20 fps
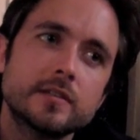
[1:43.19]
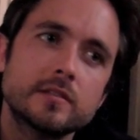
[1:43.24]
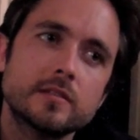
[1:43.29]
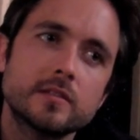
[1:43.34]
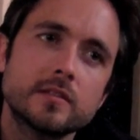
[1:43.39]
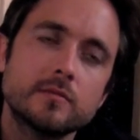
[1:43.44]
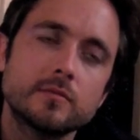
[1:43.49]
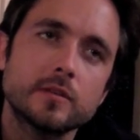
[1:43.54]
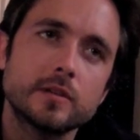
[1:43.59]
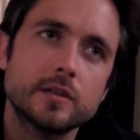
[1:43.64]

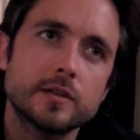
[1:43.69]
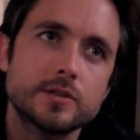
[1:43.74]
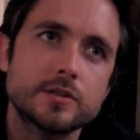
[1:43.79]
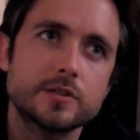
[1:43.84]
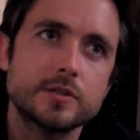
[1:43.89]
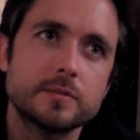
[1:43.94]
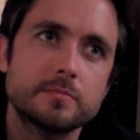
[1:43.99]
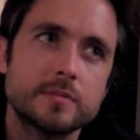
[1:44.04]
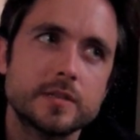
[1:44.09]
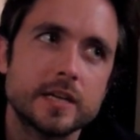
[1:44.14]
the
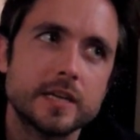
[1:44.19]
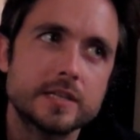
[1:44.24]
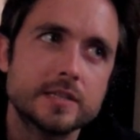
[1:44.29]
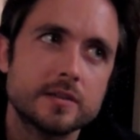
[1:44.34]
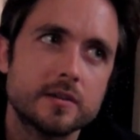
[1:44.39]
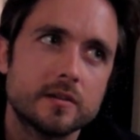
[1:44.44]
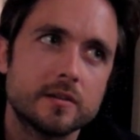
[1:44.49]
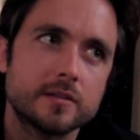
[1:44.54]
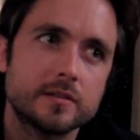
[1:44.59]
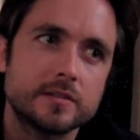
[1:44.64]
relationship takes
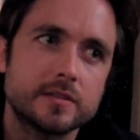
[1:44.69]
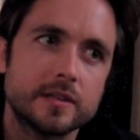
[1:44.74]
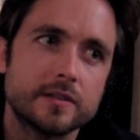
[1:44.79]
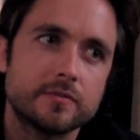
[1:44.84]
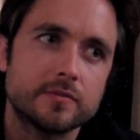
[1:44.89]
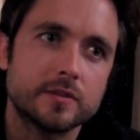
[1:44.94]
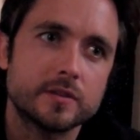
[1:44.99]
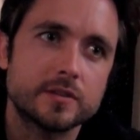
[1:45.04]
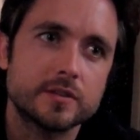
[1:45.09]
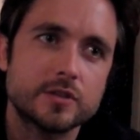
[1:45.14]
on a
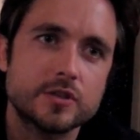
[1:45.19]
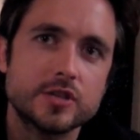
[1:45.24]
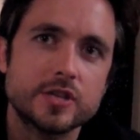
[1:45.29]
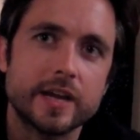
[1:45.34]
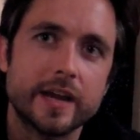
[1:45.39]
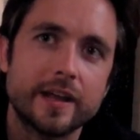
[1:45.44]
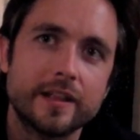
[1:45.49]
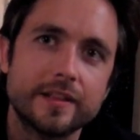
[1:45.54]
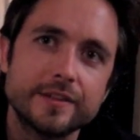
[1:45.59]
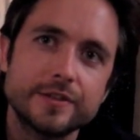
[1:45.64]
different
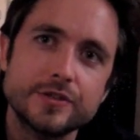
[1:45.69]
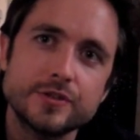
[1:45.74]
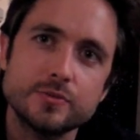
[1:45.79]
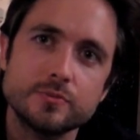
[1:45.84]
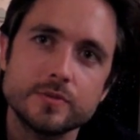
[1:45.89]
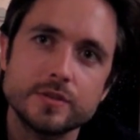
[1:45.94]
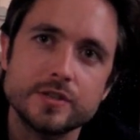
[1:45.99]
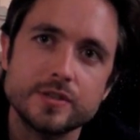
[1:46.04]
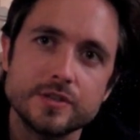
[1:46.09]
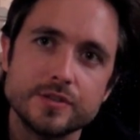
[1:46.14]
challenge,
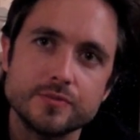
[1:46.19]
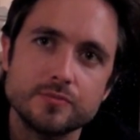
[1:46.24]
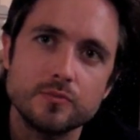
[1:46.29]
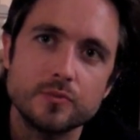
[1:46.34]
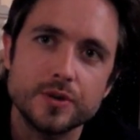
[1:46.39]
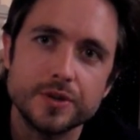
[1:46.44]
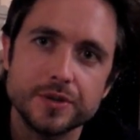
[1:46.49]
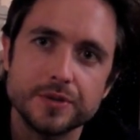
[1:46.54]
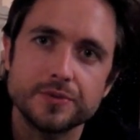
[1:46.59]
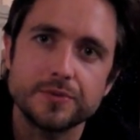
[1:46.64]
which is
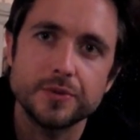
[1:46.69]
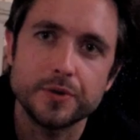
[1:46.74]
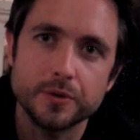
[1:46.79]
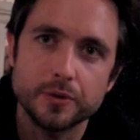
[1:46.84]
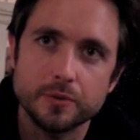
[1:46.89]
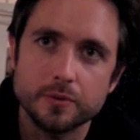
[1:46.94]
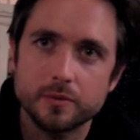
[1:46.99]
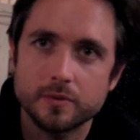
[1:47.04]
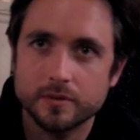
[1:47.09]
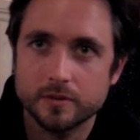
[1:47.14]
what do you
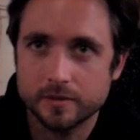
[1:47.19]
do